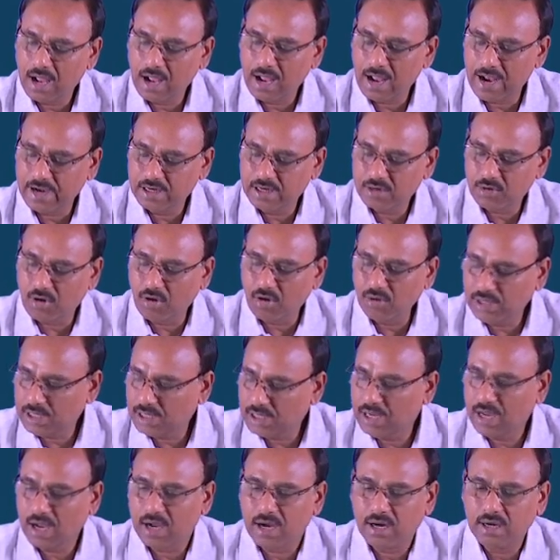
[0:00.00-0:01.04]
And
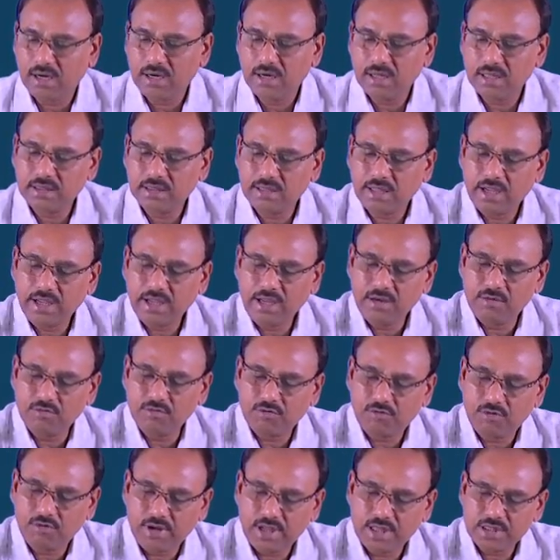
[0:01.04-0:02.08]
only under the
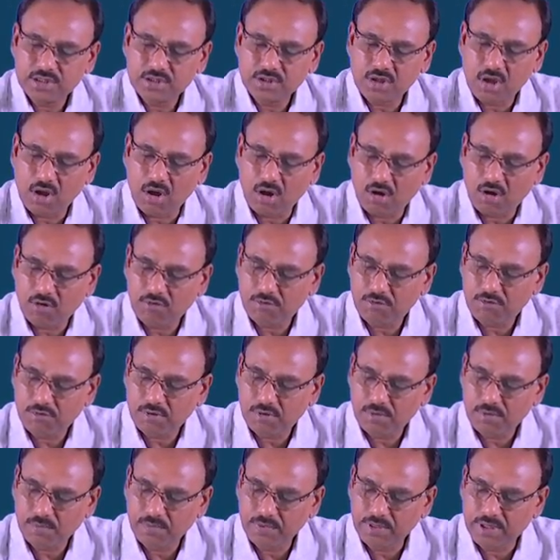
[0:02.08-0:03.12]
influence of
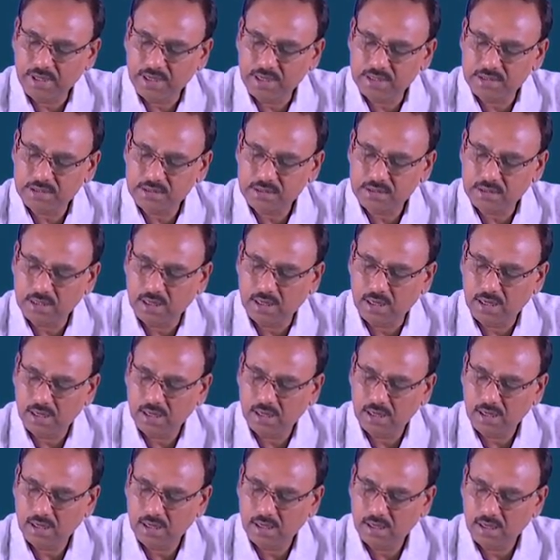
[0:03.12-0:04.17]
this uh,
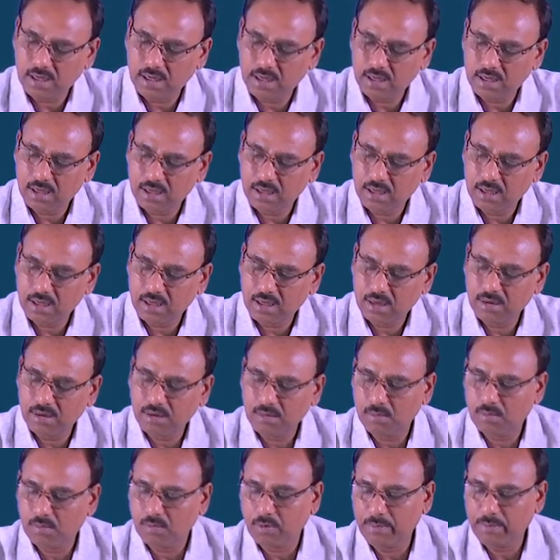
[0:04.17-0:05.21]

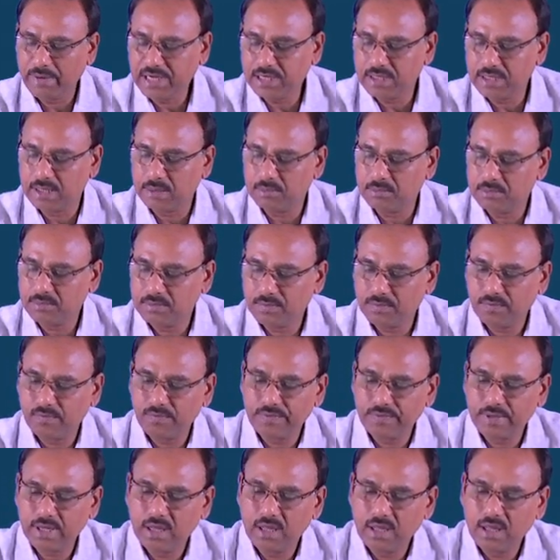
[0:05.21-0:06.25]
momentum,
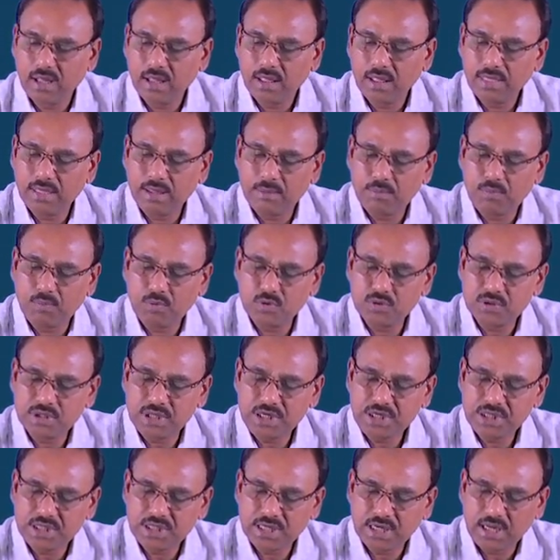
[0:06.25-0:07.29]
the
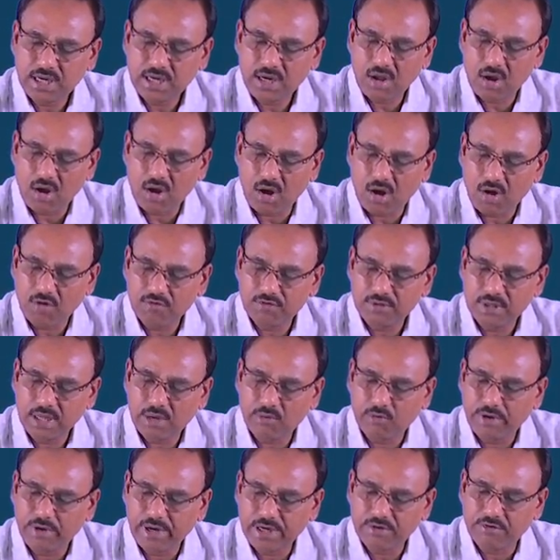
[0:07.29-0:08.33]
position of the
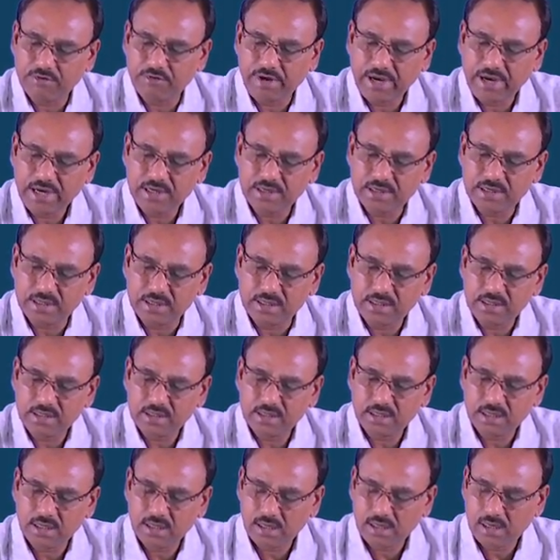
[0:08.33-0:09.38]
weight vector
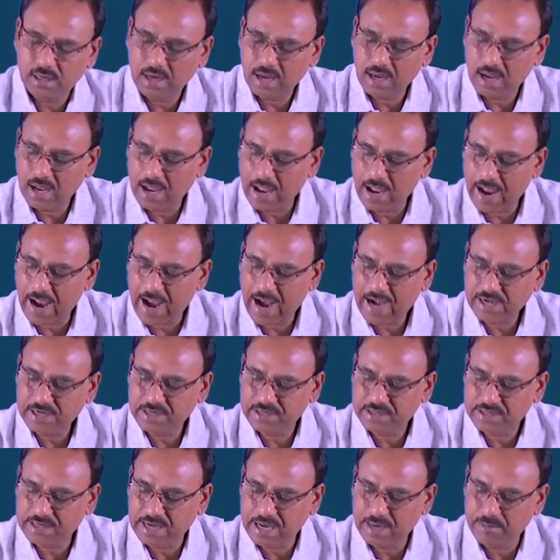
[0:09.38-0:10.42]
at
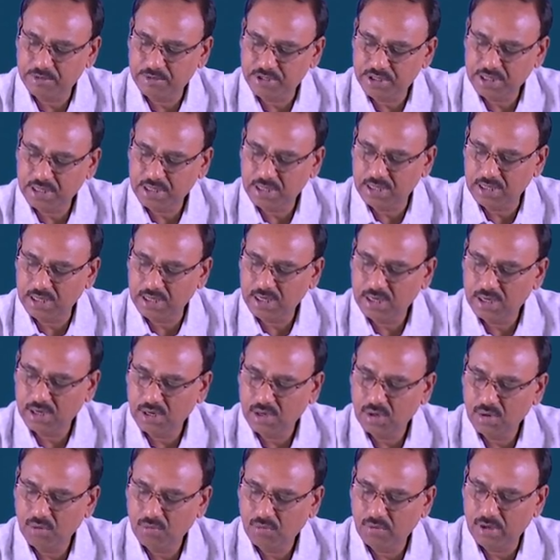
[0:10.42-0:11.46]
time t
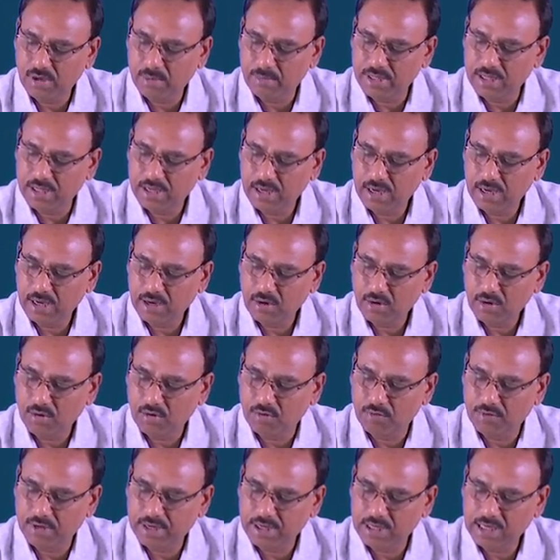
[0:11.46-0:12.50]
will be
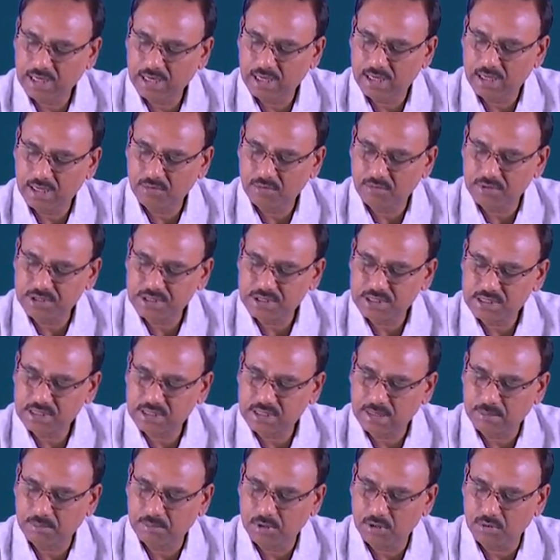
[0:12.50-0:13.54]
over here which is
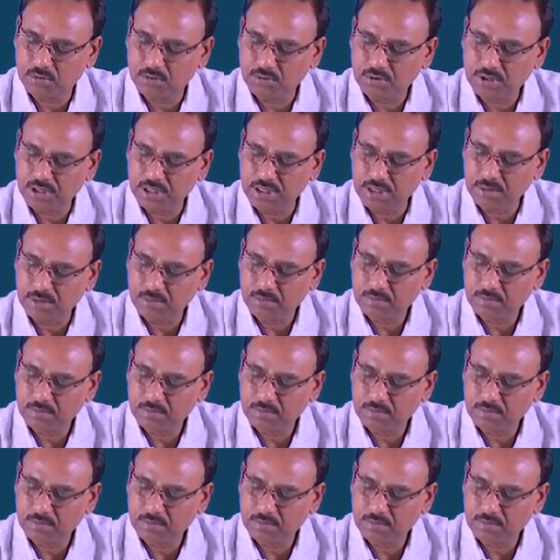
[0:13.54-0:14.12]
w t.